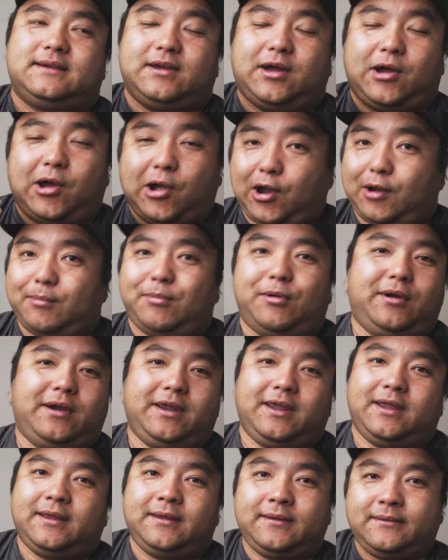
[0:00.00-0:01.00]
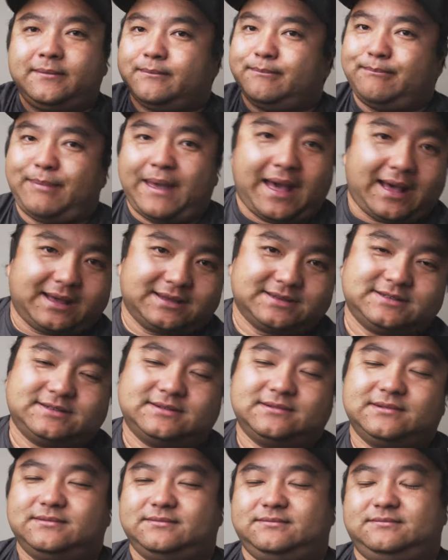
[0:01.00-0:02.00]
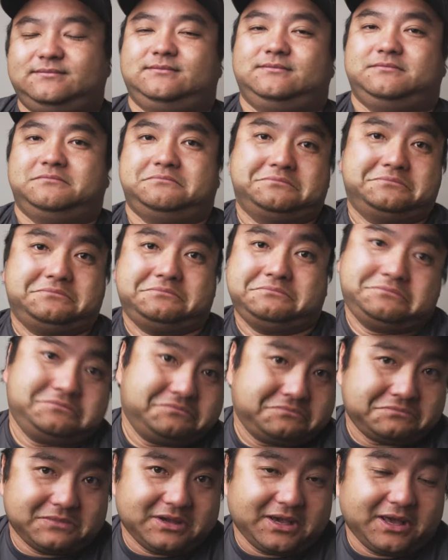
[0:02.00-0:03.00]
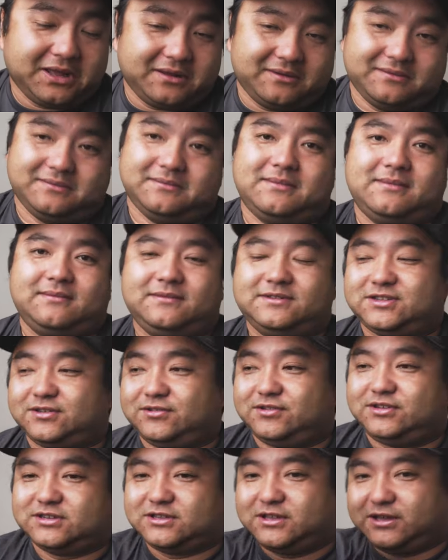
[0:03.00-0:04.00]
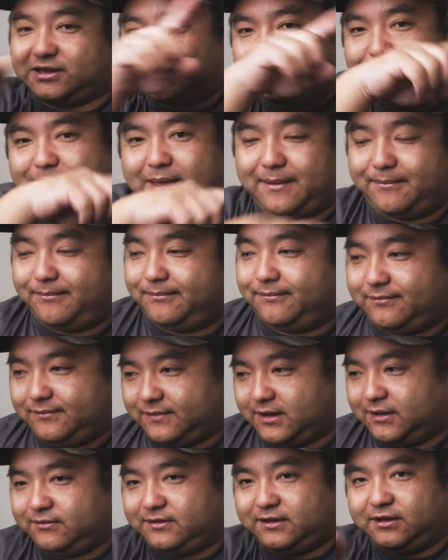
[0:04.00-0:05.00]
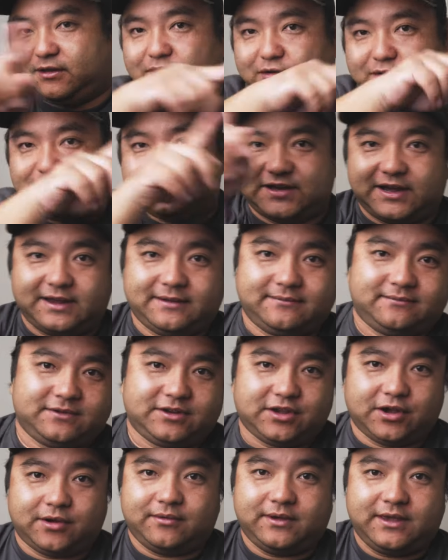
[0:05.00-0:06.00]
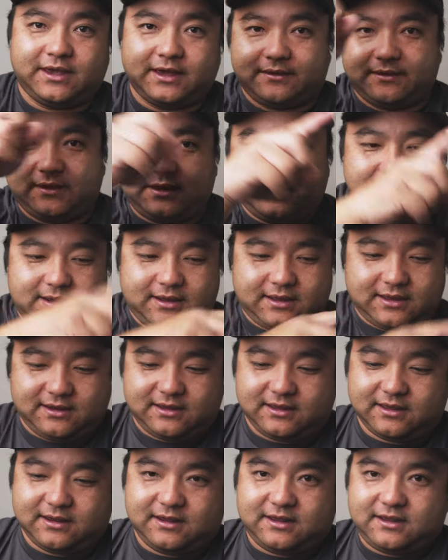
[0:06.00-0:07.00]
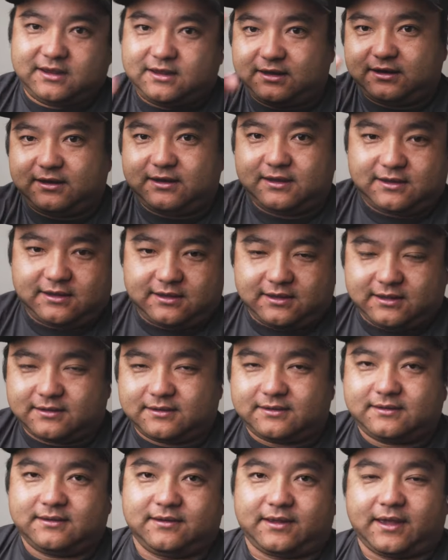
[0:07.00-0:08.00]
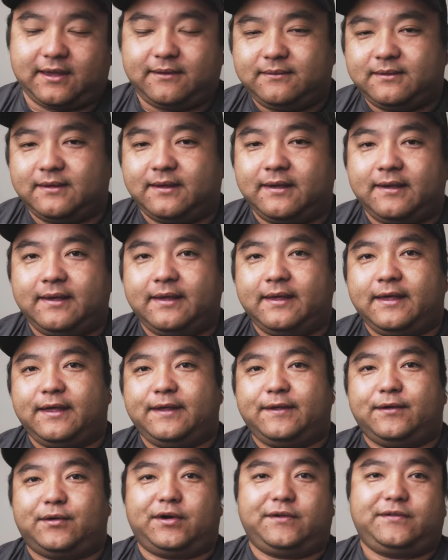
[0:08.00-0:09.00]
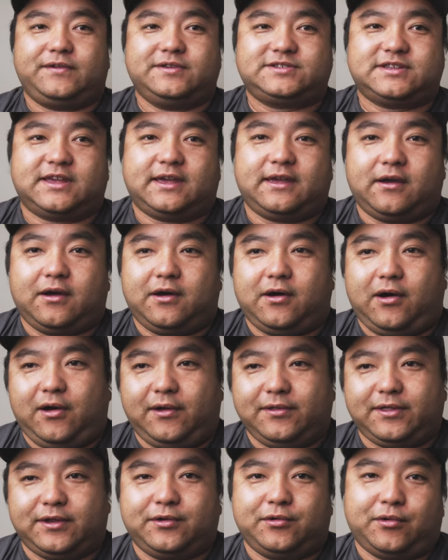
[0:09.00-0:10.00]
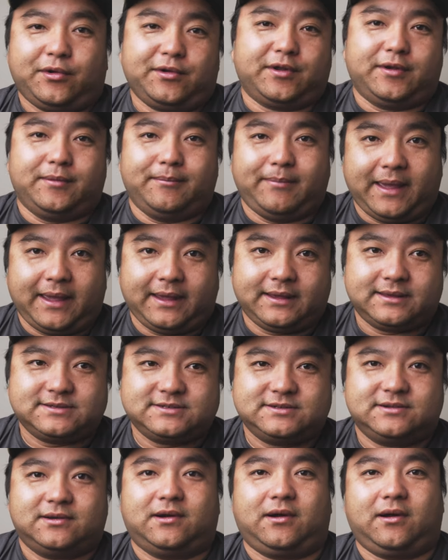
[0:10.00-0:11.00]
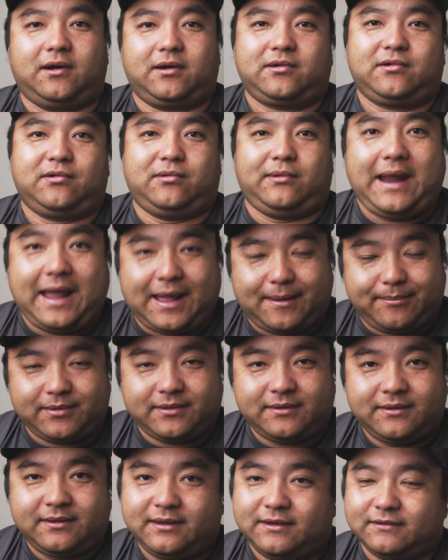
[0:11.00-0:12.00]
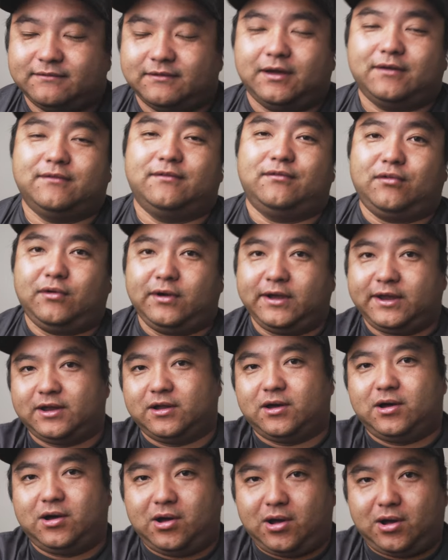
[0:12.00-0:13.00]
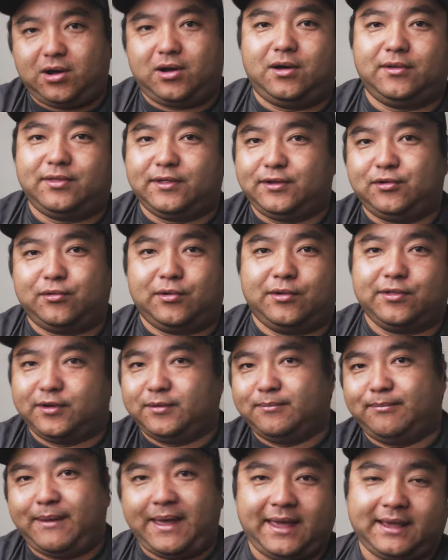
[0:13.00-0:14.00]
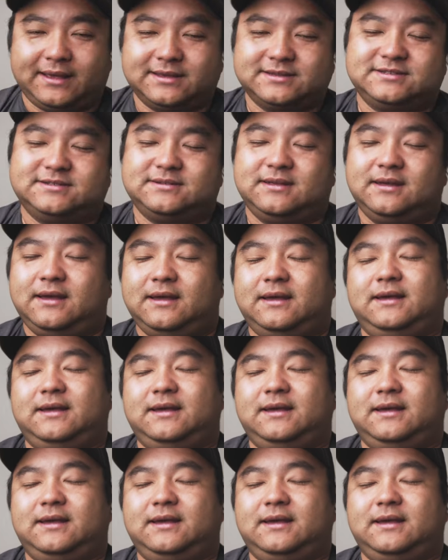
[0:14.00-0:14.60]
harboring bass. I don't know. So you just look at the map, everything on the north side, go hit. Okay? Or if you say all the northern banks are crap, avoid all the northern banks,